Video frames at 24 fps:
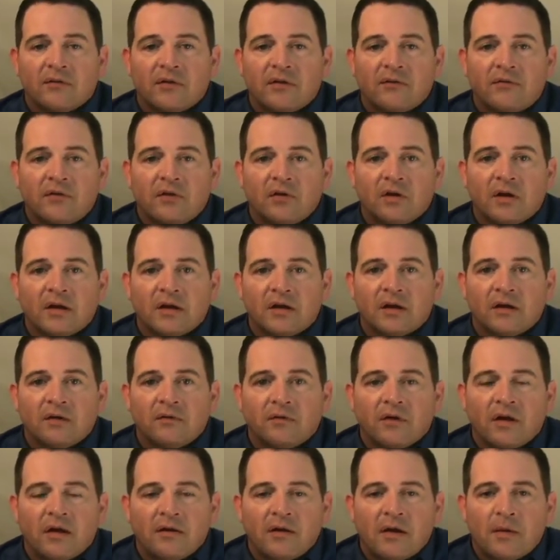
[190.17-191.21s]
I feel like I
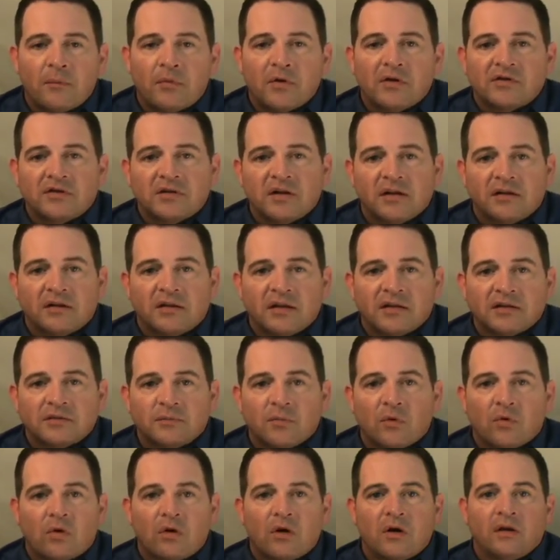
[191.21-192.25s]
appreciate things
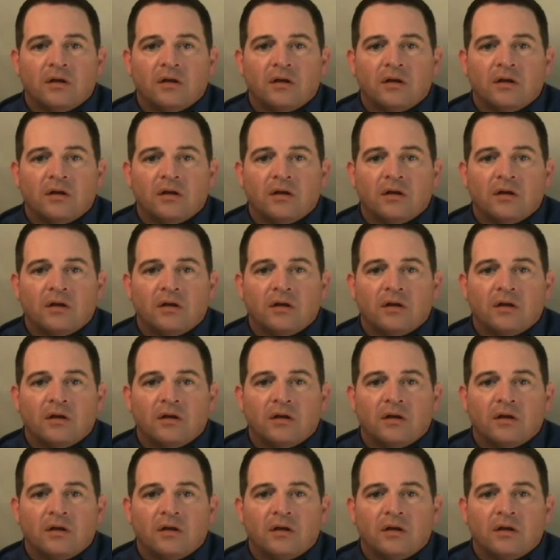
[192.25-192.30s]
more,